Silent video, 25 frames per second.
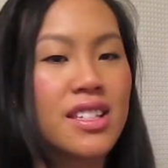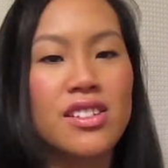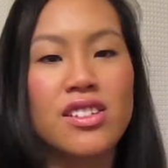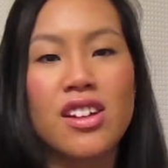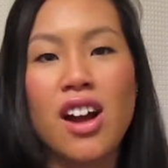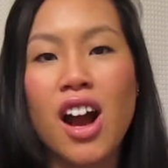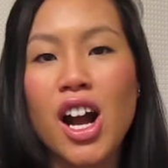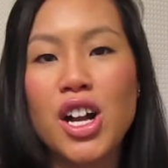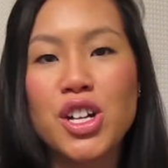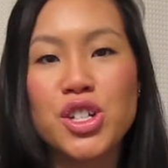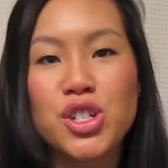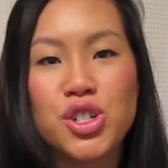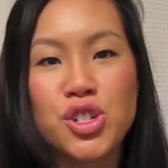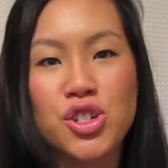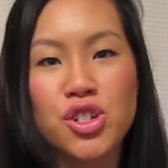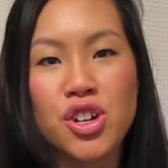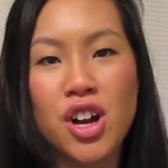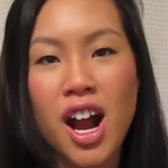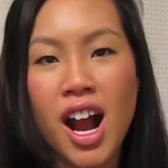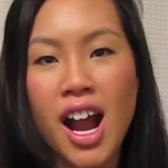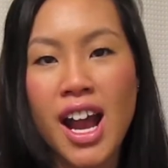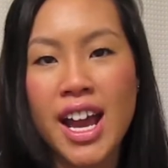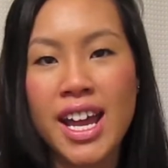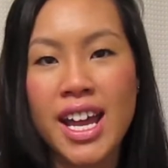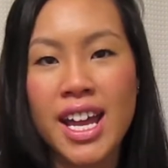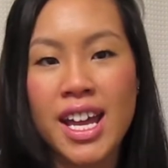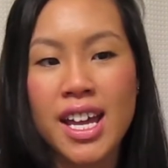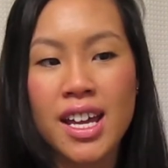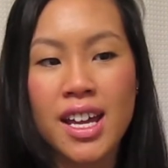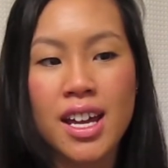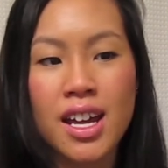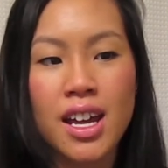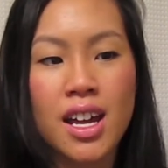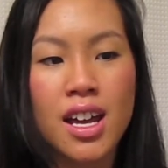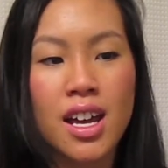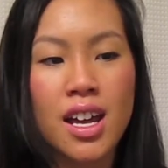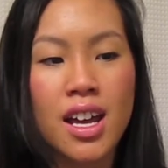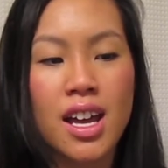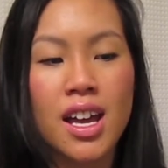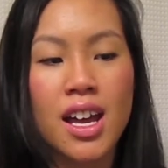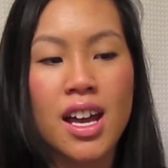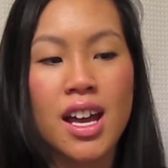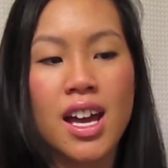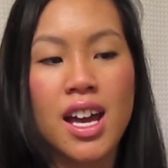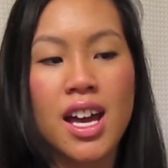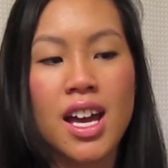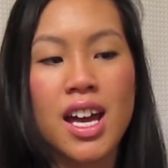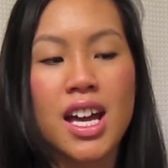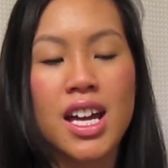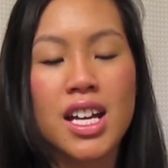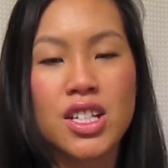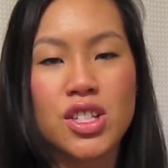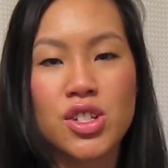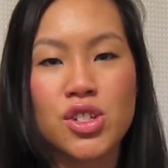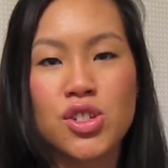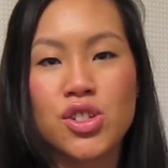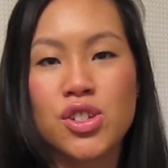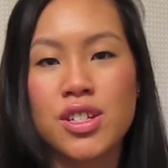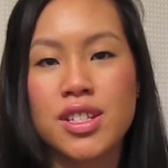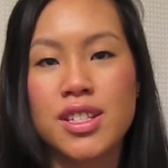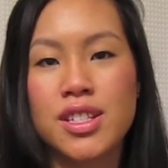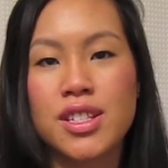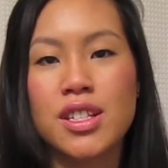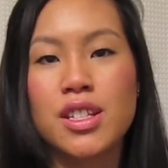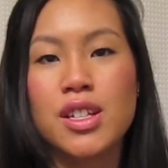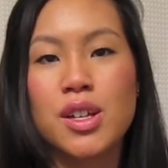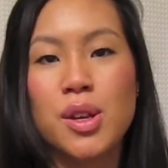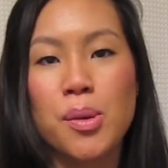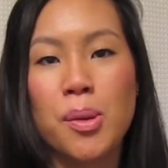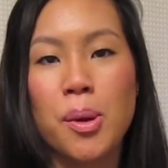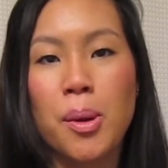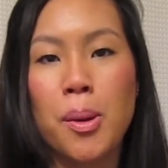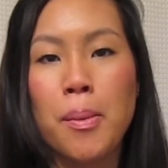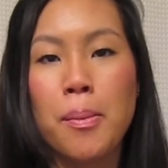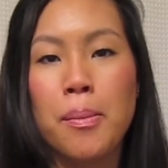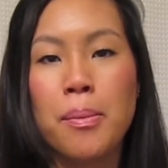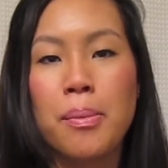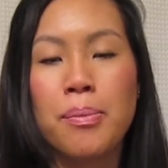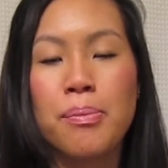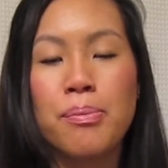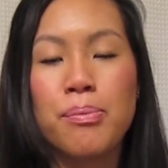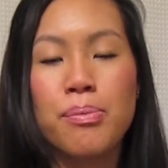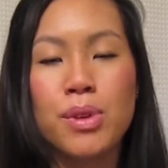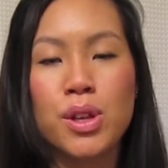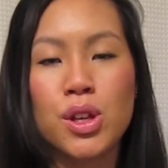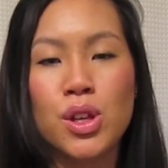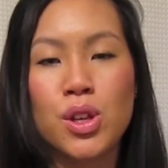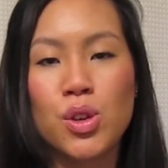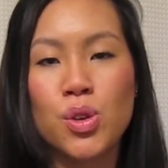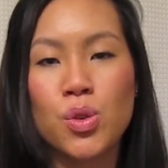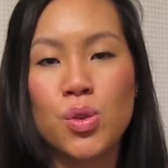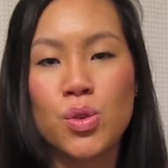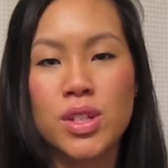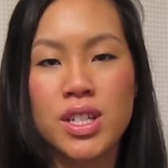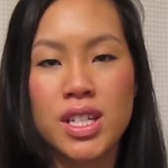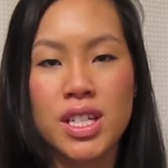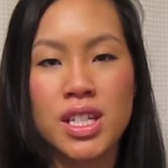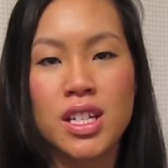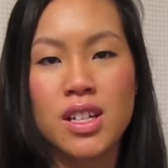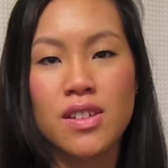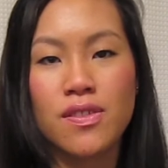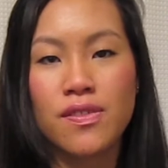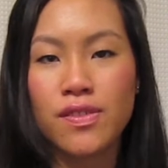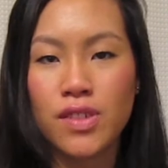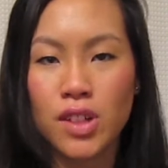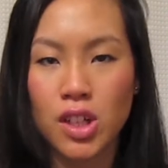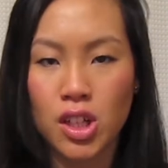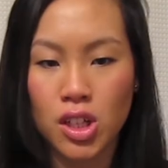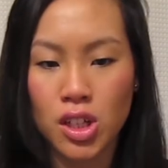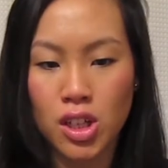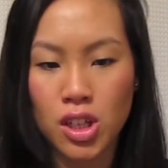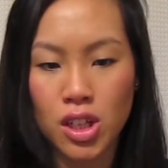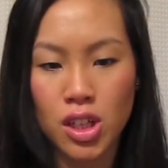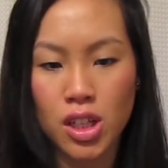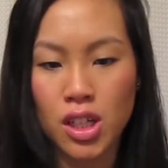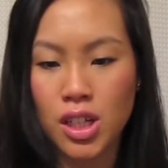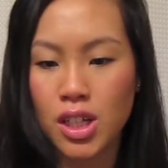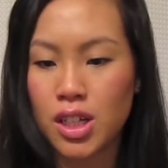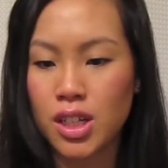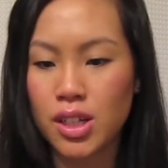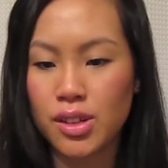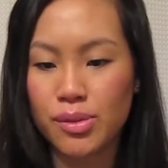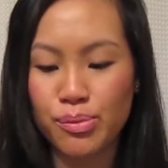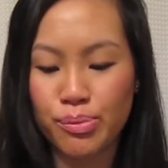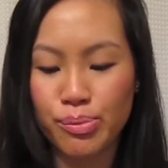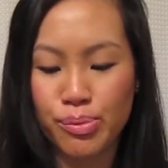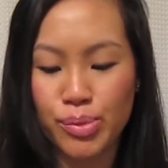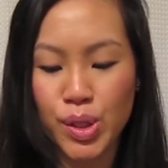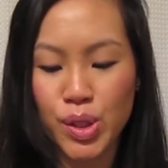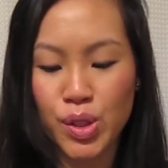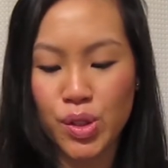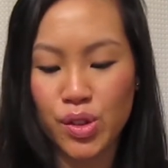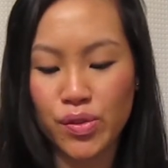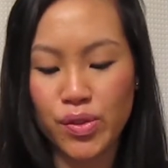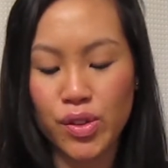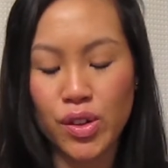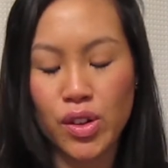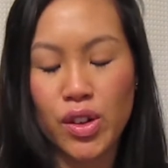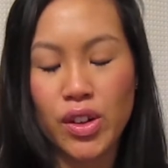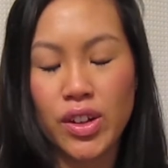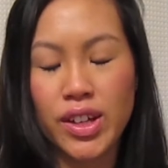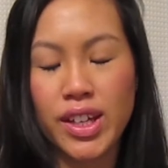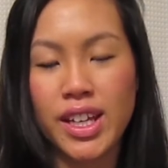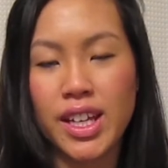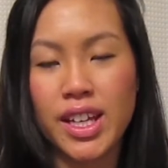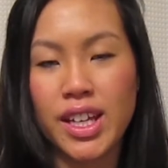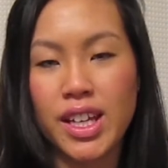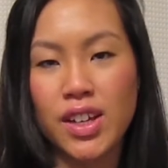not drying. It's just beautiful, beautiful.